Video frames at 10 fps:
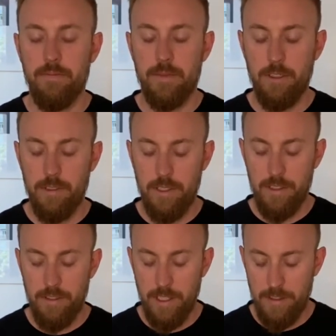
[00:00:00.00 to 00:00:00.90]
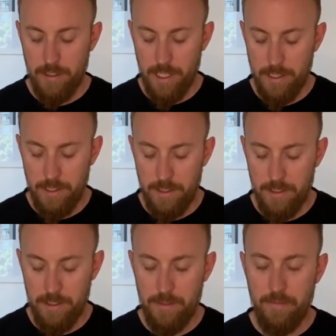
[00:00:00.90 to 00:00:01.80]
Notice the
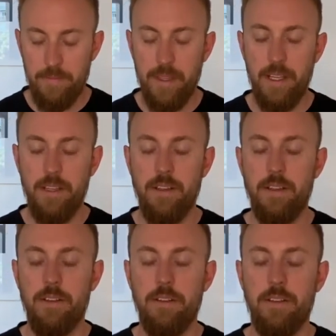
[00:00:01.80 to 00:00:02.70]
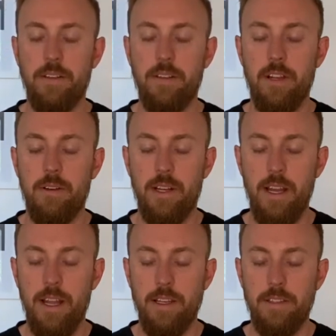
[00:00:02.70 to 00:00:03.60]
sensations in your lower
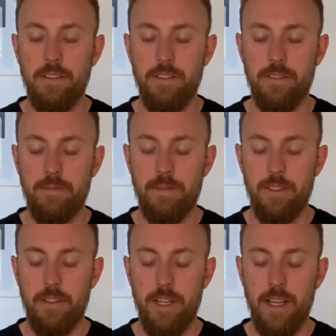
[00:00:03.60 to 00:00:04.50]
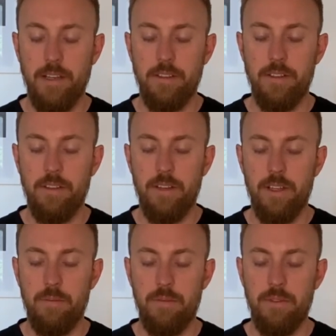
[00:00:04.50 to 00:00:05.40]
legs, in your legs and your
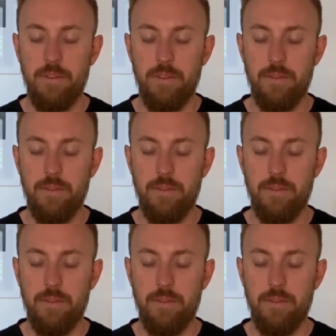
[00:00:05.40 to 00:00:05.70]
hips.